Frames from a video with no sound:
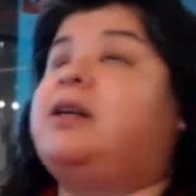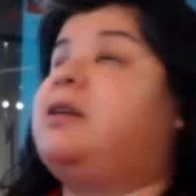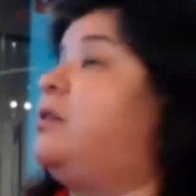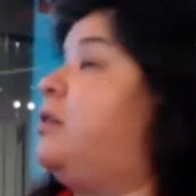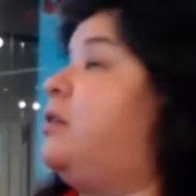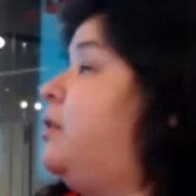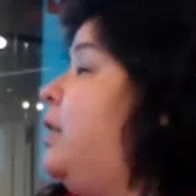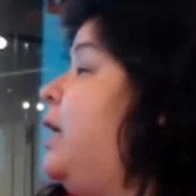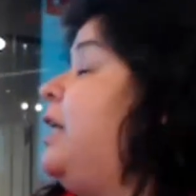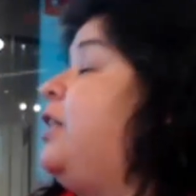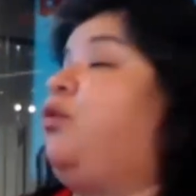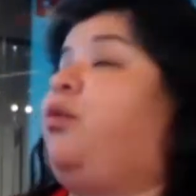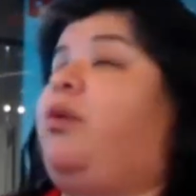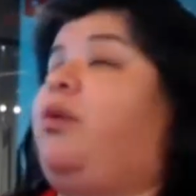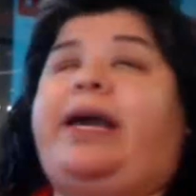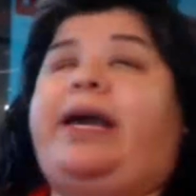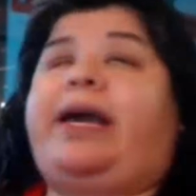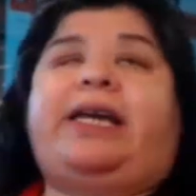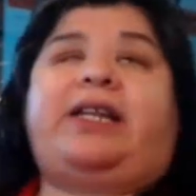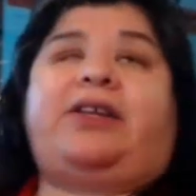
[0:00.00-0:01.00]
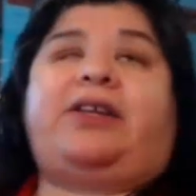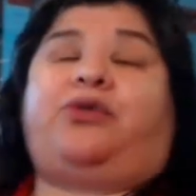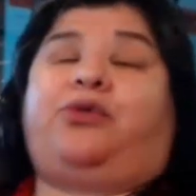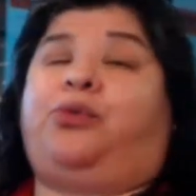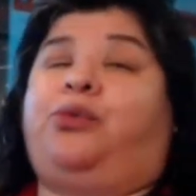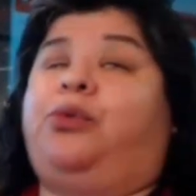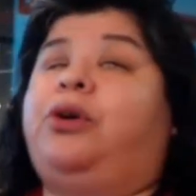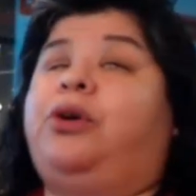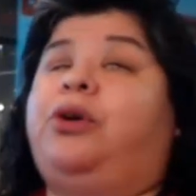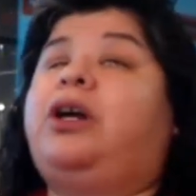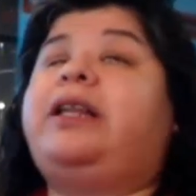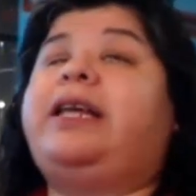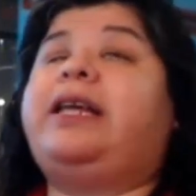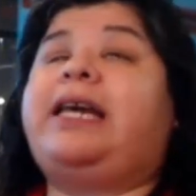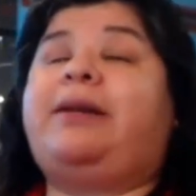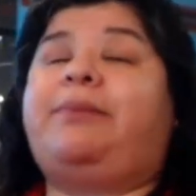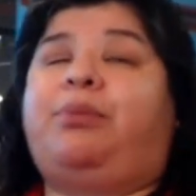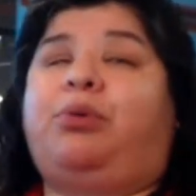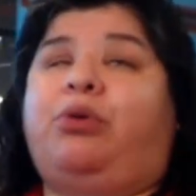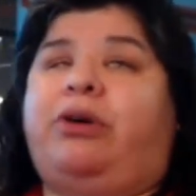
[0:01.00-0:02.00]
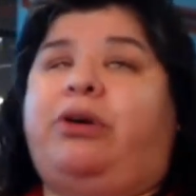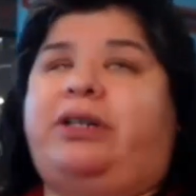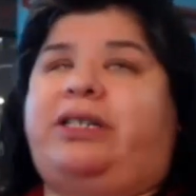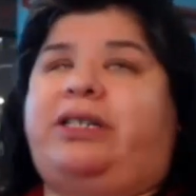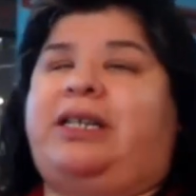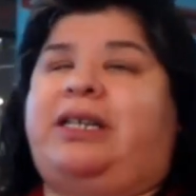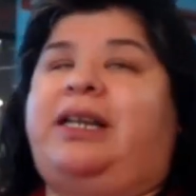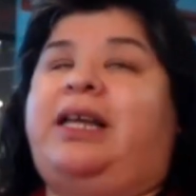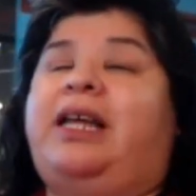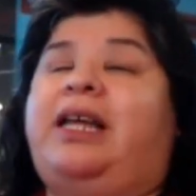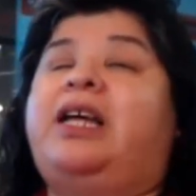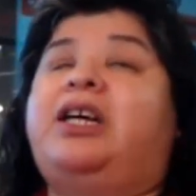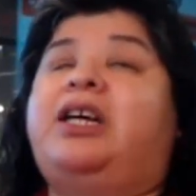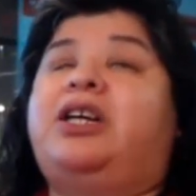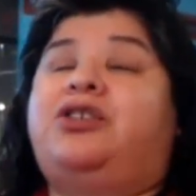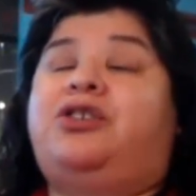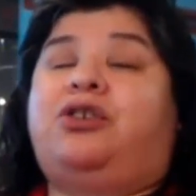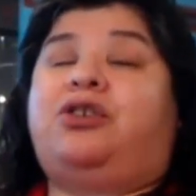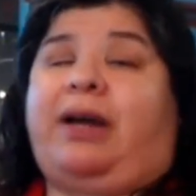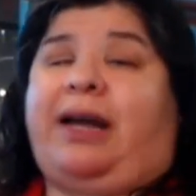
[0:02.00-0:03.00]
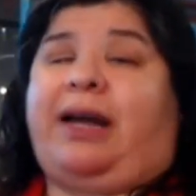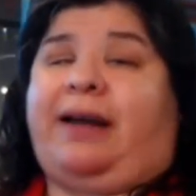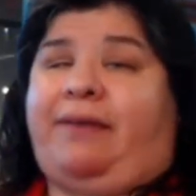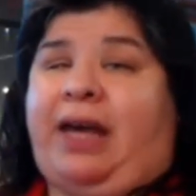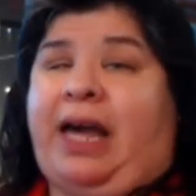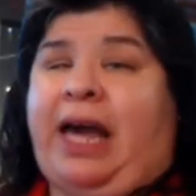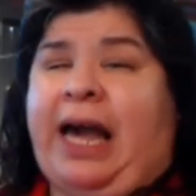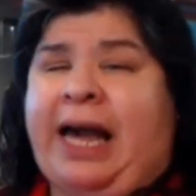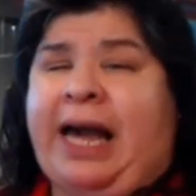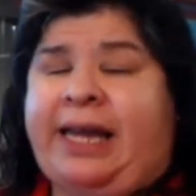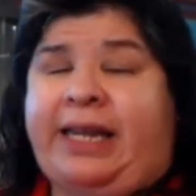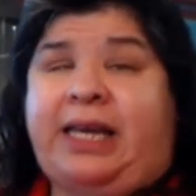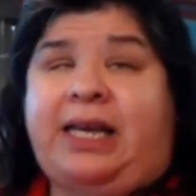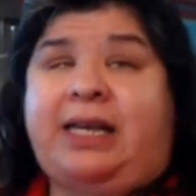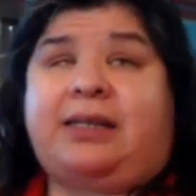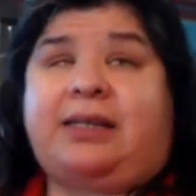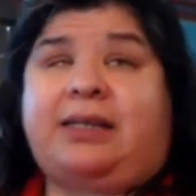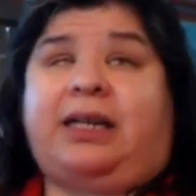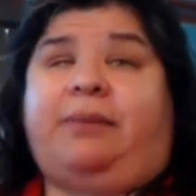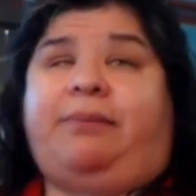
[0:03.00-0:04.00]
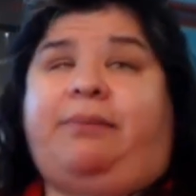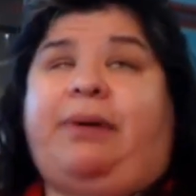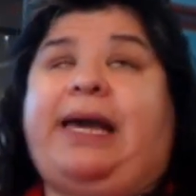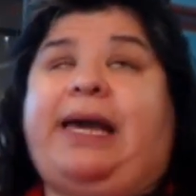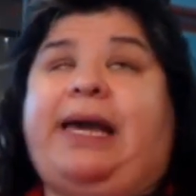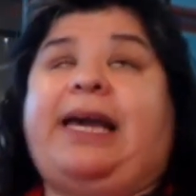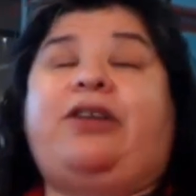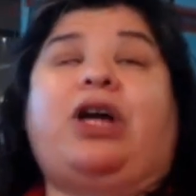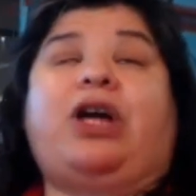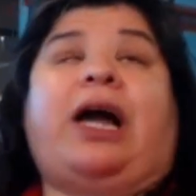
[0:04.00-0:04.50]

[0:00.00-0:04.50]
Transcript: So that's why it is really important to have headings on a page.